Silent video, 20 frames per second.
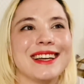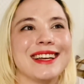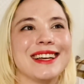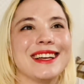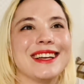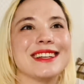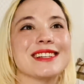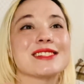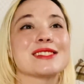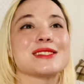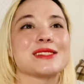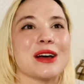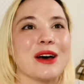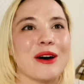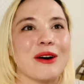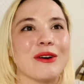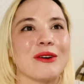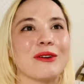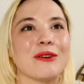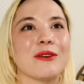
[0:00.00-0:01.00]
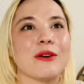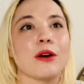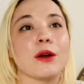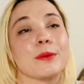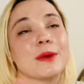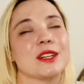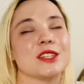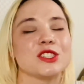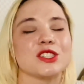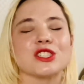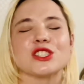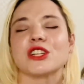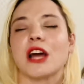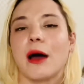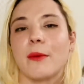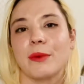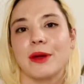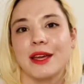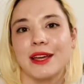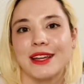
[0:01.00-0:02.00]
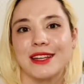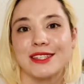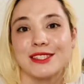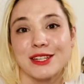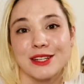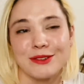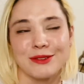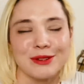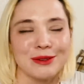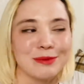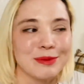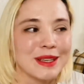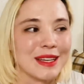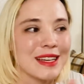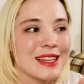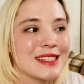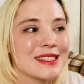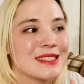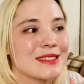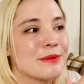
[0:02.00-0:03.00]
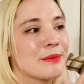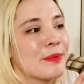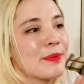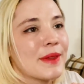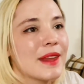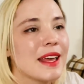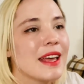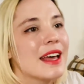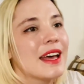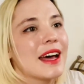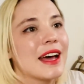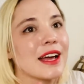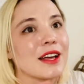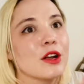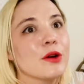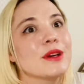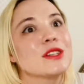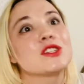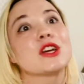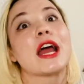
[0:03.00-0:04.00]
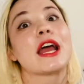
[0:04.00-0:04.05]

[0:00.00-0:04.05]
just shopping in general, because I can always try